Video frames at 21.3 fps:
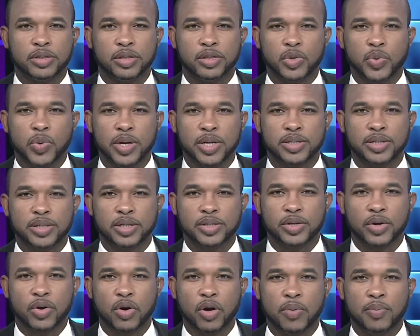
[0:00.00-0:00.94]
A
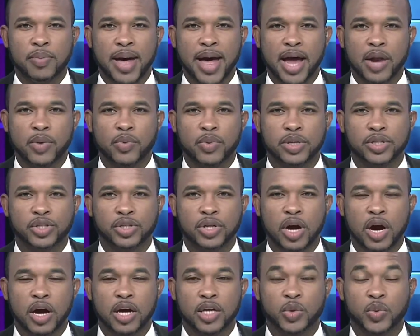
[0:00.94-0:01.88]
26-year-old man was
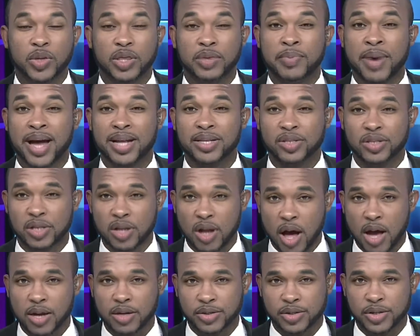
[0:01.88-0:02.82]
charged with
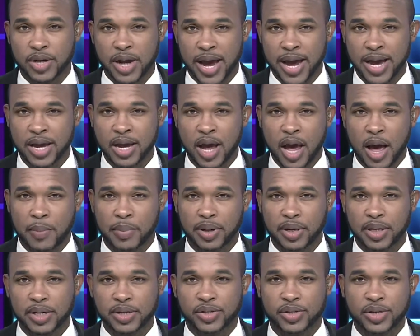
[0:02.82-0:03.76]
manslaughter today.
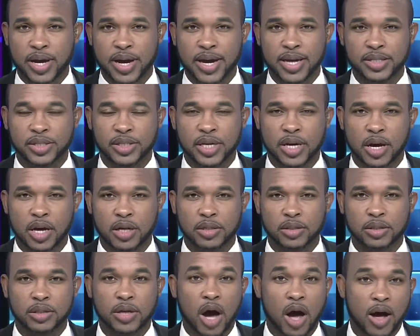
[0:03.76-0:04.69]
Police say
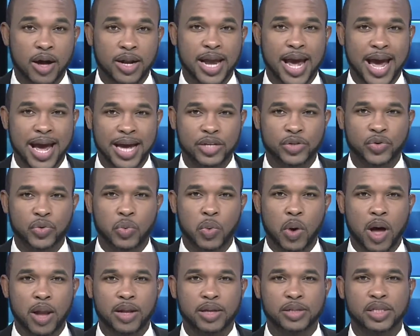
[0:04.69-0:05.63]
Don Andrew
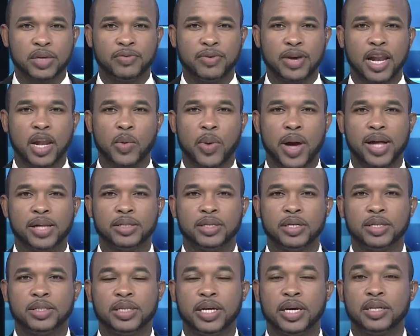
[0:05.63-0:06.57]
Wallace of Yellow
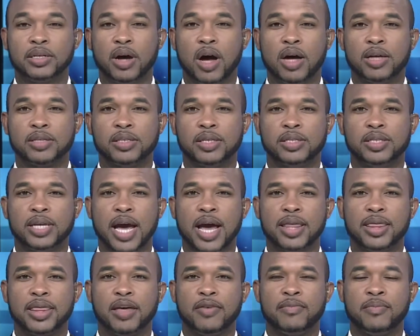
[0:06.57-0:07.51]
Elder did cause the
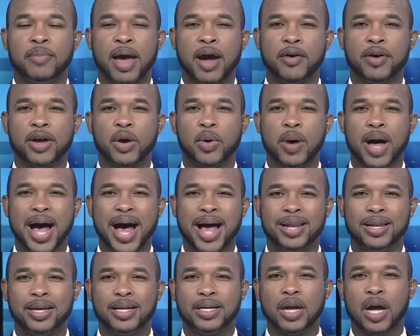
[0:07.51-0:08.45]
death of Mario
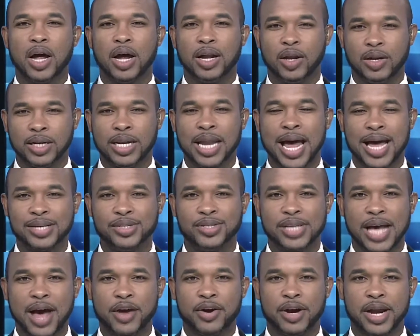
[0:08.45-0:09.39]
Allen
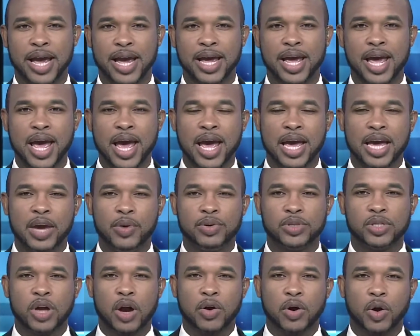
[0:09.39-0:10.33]
last Saturday. He
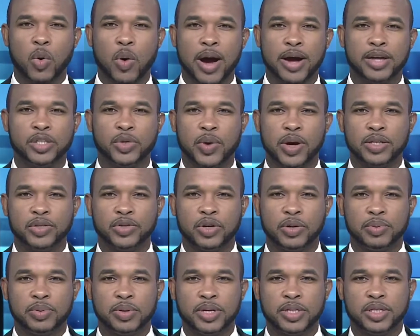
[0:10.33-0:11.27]
was not required to
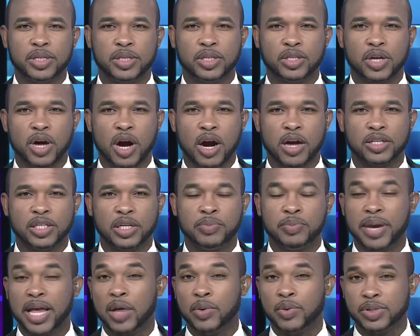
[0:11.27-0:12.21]
enter a plea to the charge
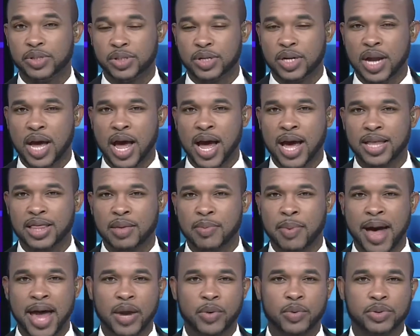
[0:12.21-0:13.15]
and bail was denied.
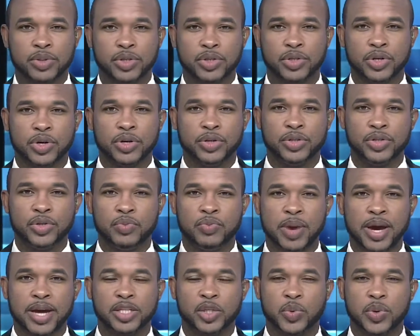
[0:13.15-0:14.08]
The matter was adjourned to
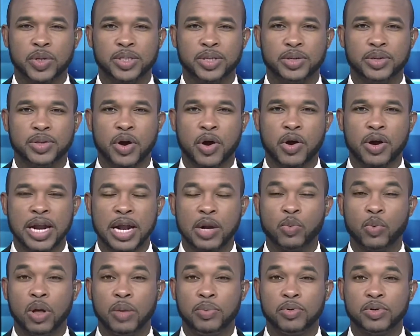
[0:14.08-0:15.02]
May 23rd
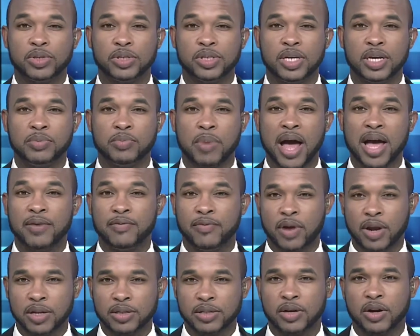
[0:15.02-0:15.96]
and will proceed by a
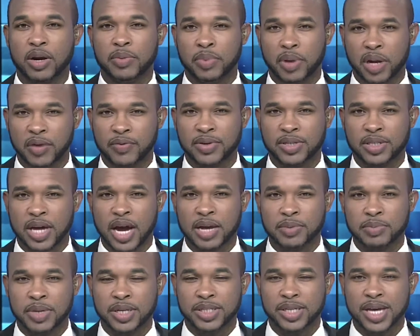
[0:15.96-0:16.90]
voluntary bill of
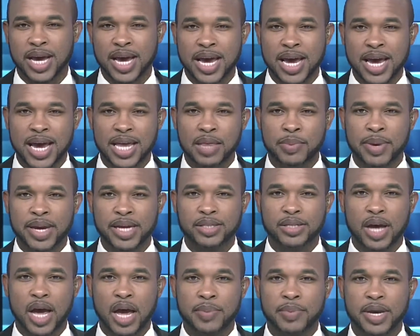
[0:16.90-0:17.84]
indictment. In the
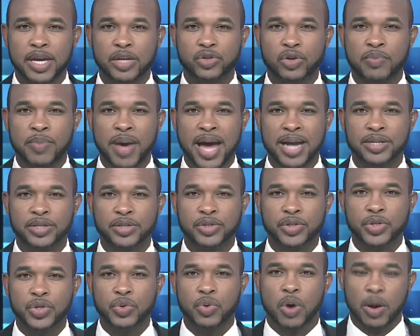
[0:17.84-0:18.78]
meantime, he's
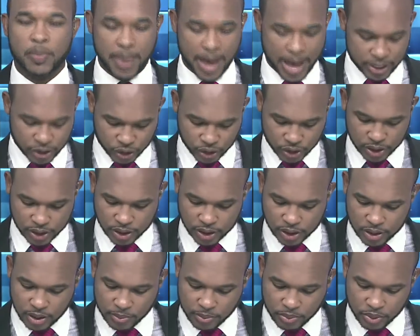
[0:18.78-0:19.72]
remanded to Her
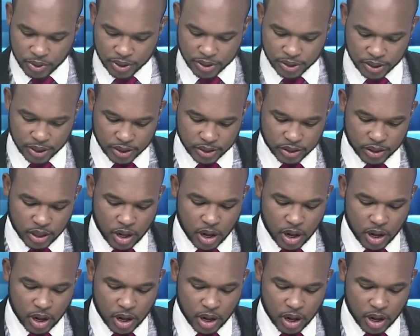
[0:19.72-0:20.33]
Majesty's prison.